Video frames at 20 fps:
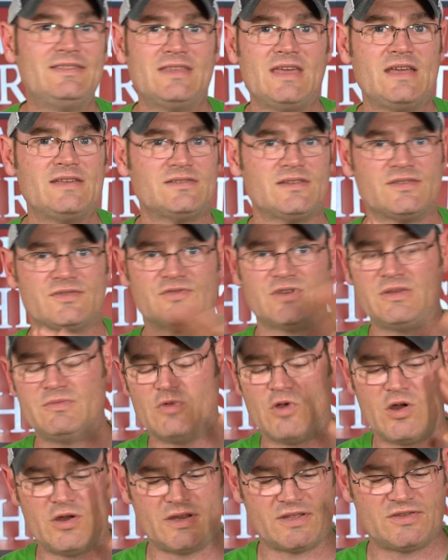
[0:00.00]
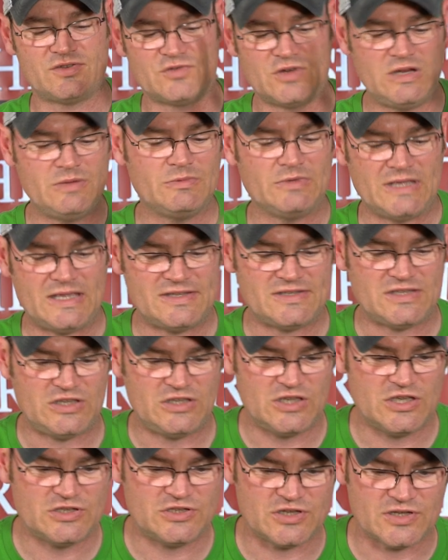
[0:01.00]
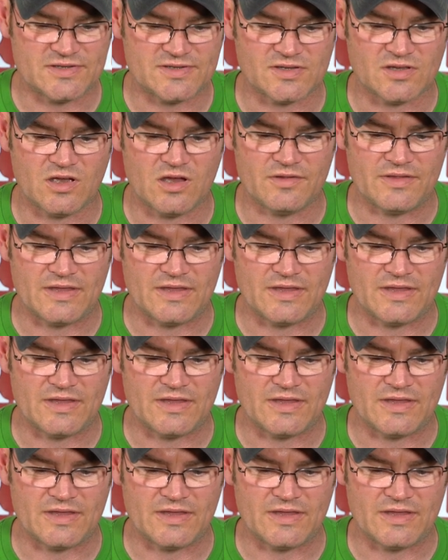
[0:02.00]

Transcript: things on StreamYard extremely easy. You just saw